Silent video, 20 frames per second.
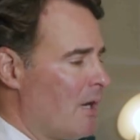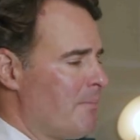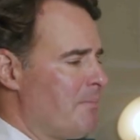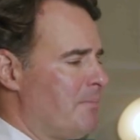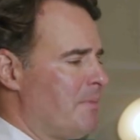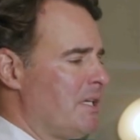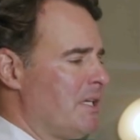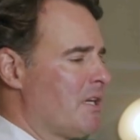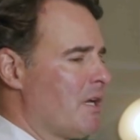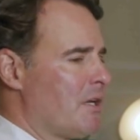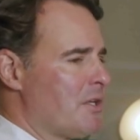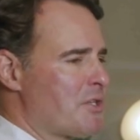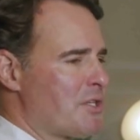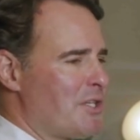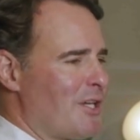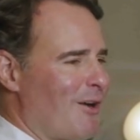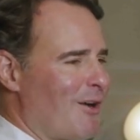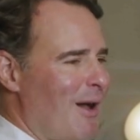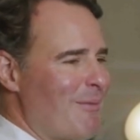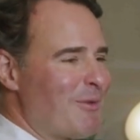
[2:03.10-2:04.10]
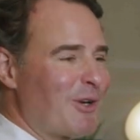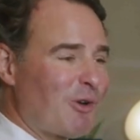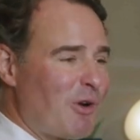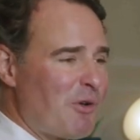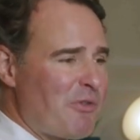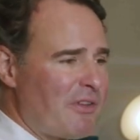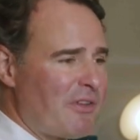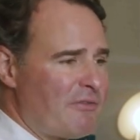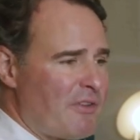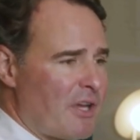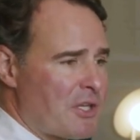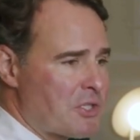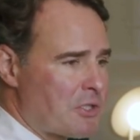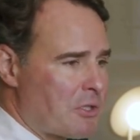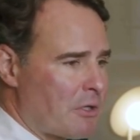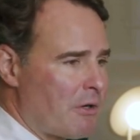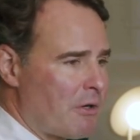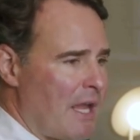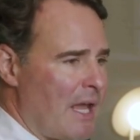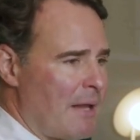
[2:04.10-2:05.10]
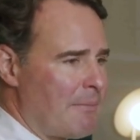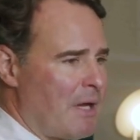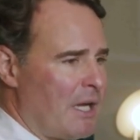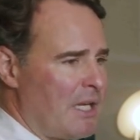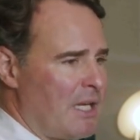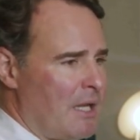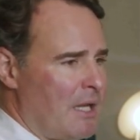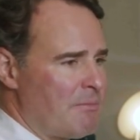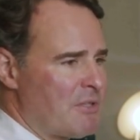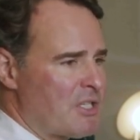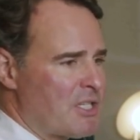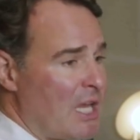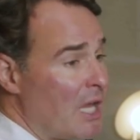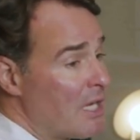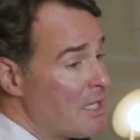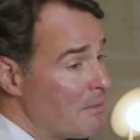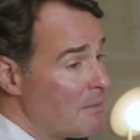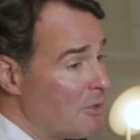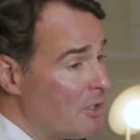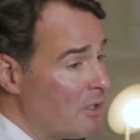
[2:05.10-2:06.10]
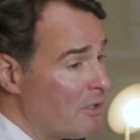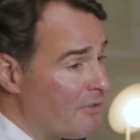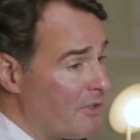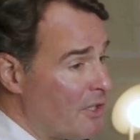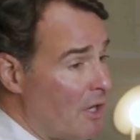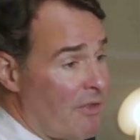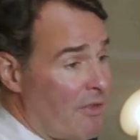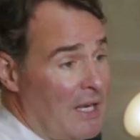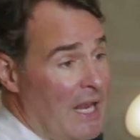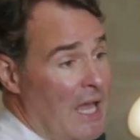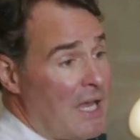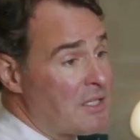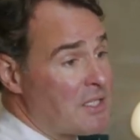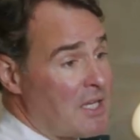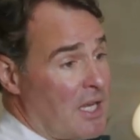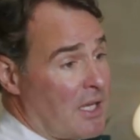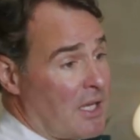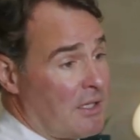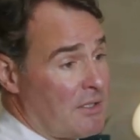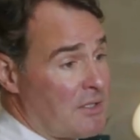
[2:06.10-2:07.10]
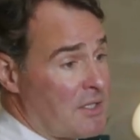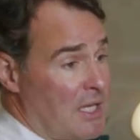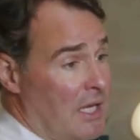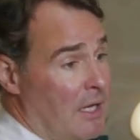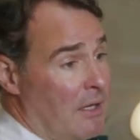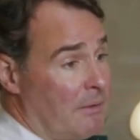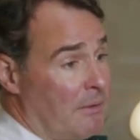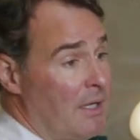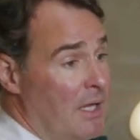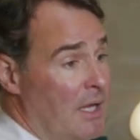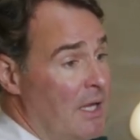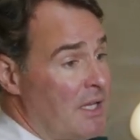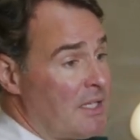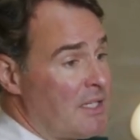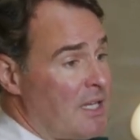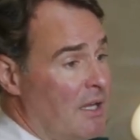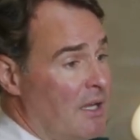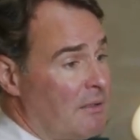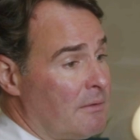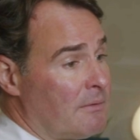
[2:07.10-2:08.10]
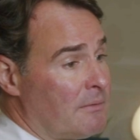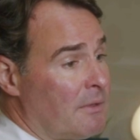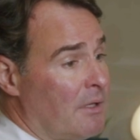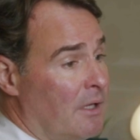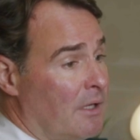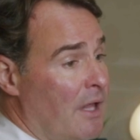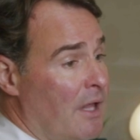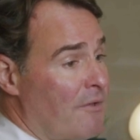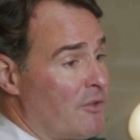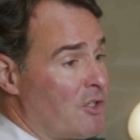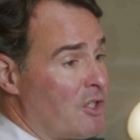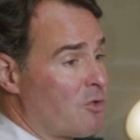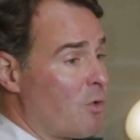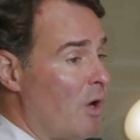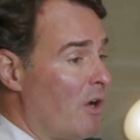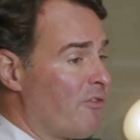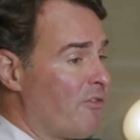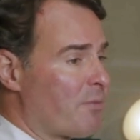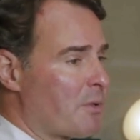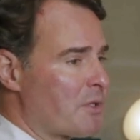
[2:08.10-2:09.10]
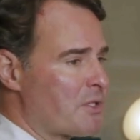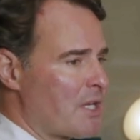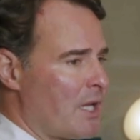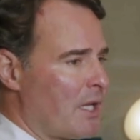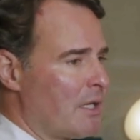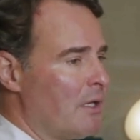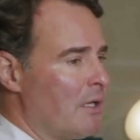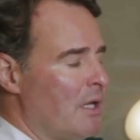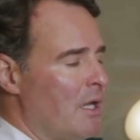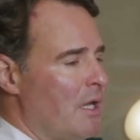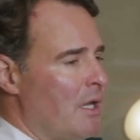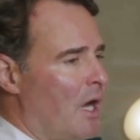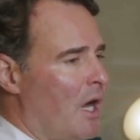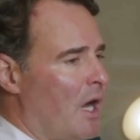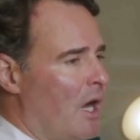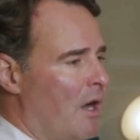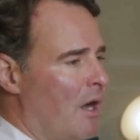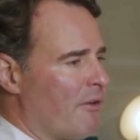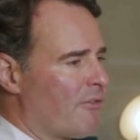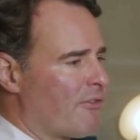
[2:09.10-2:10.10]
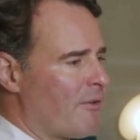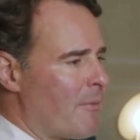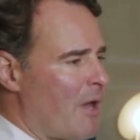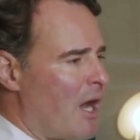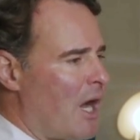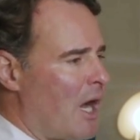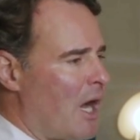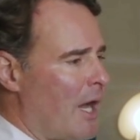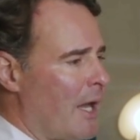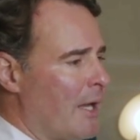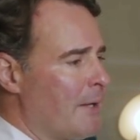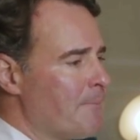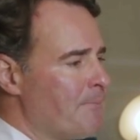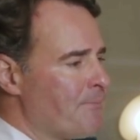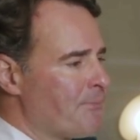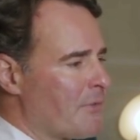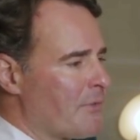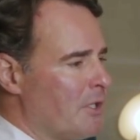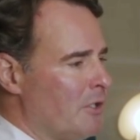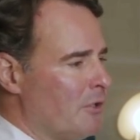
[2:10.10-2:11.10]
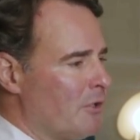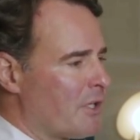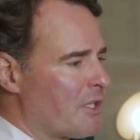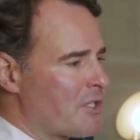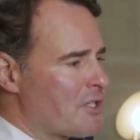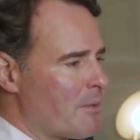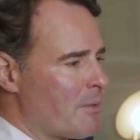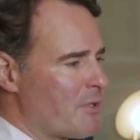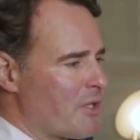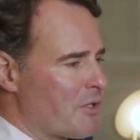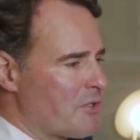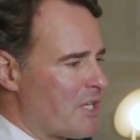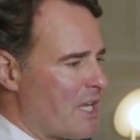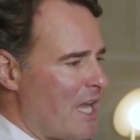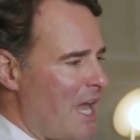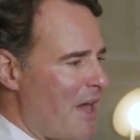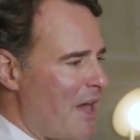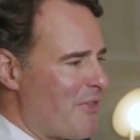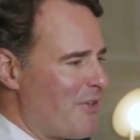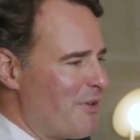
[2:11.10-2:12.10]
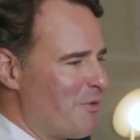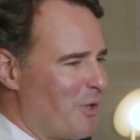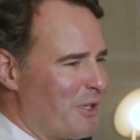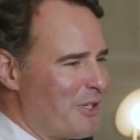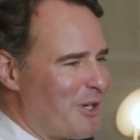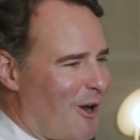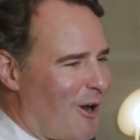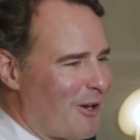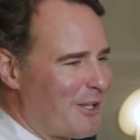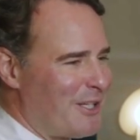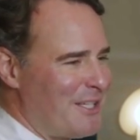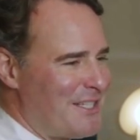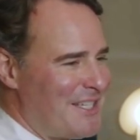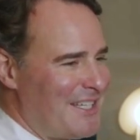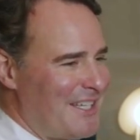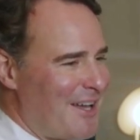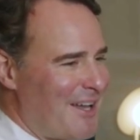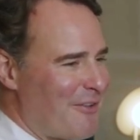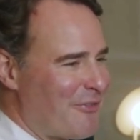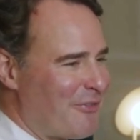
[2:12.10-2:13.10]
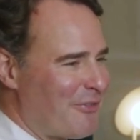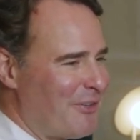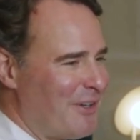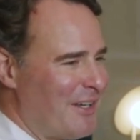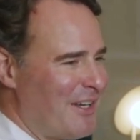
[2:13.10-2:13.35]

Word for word: because, you know, I'm a growth investor and my names tend to move. You know, the Nasdaq is down 10, 11, 12% from the high. You look at some of those Cathie Wood ARK ETF